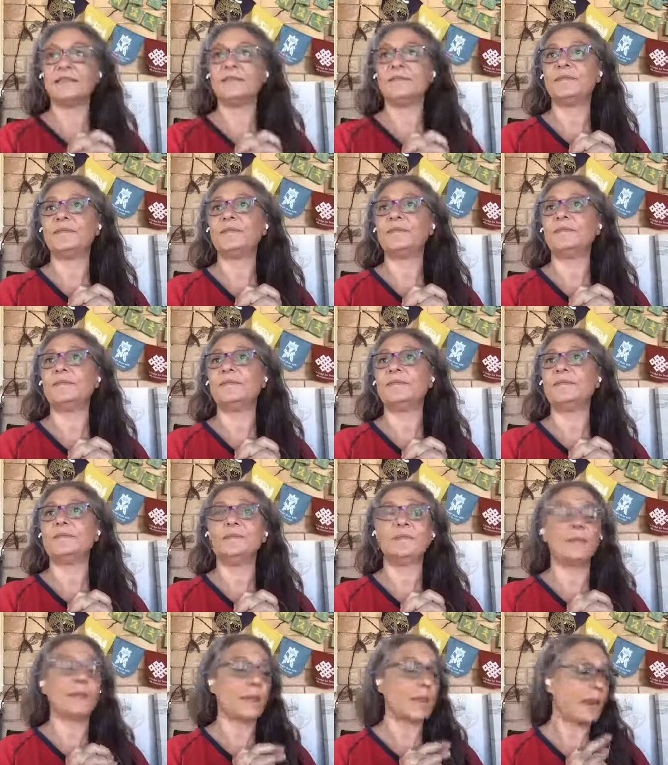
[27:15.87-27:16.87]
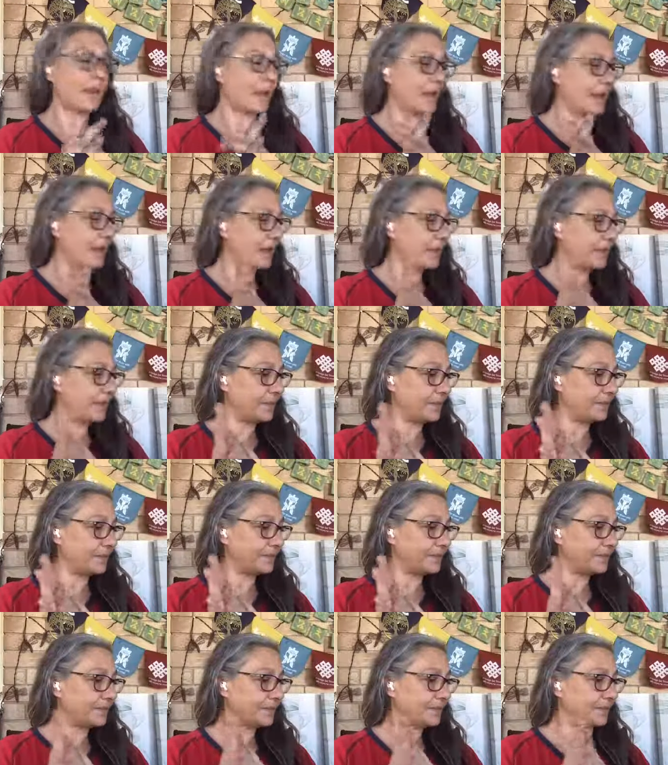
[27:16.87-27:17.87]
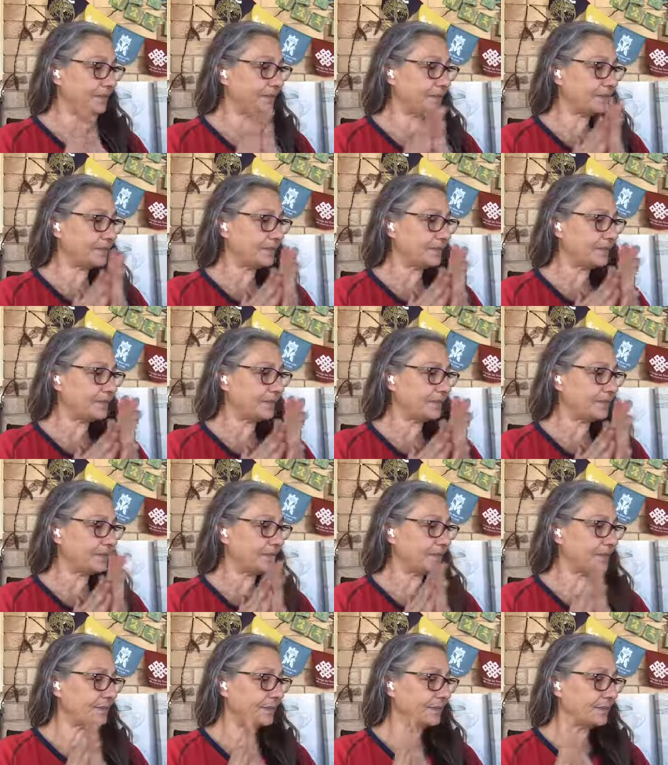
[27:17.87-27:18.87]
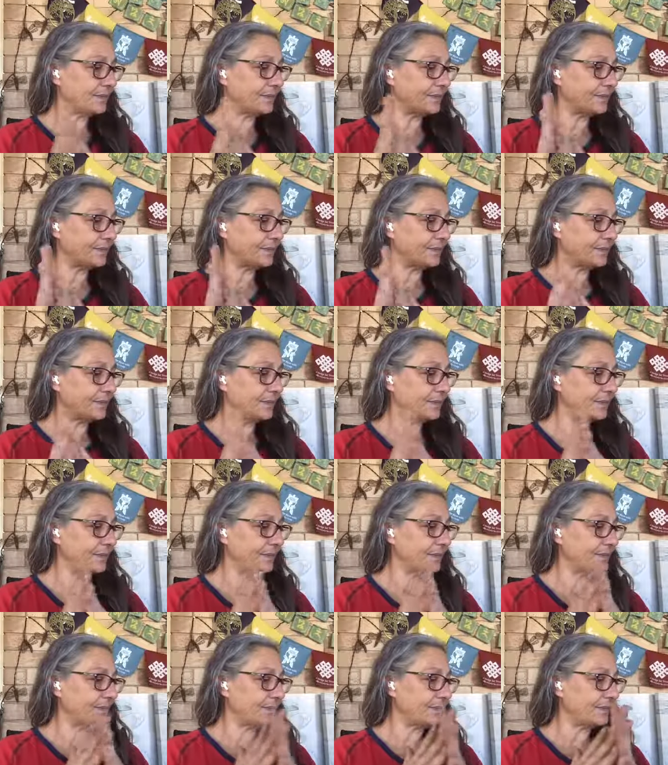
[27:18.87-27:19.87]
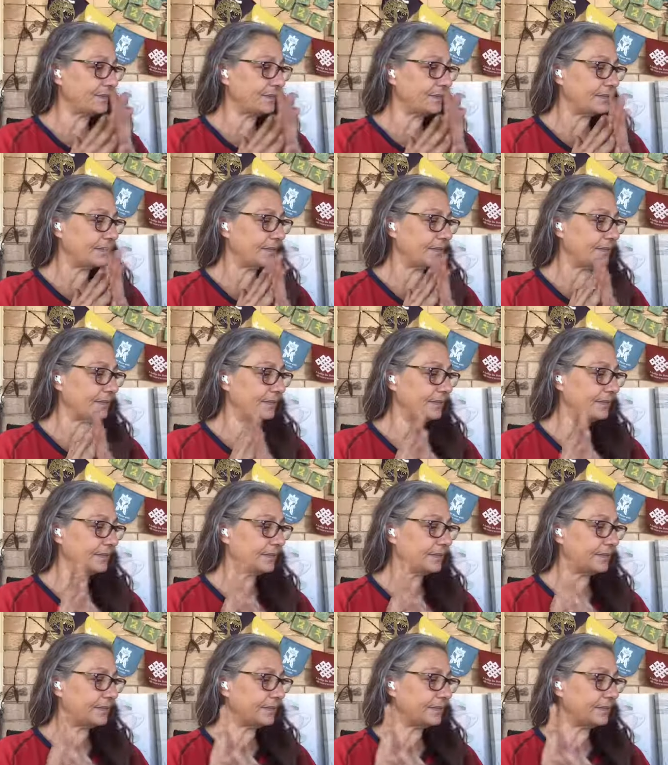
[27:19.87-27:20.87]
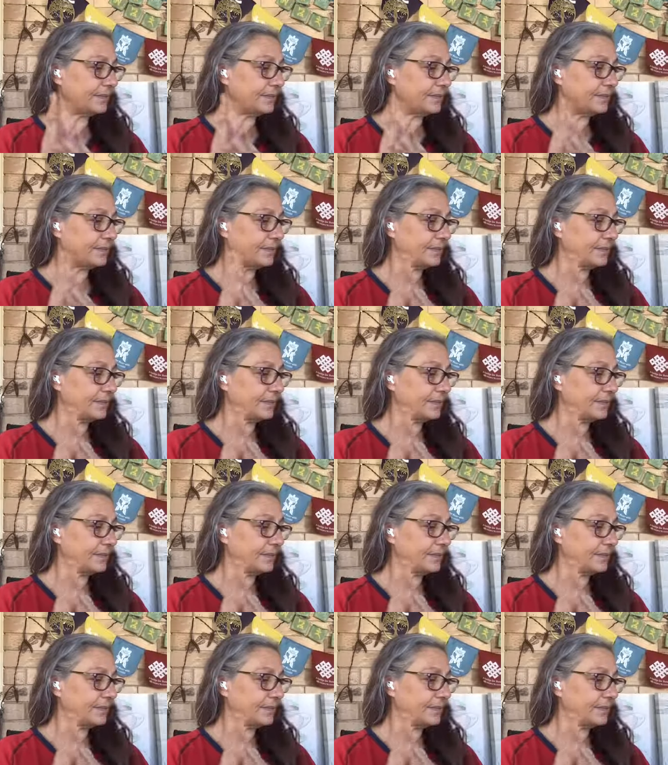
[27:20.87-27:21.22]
Nothing is said.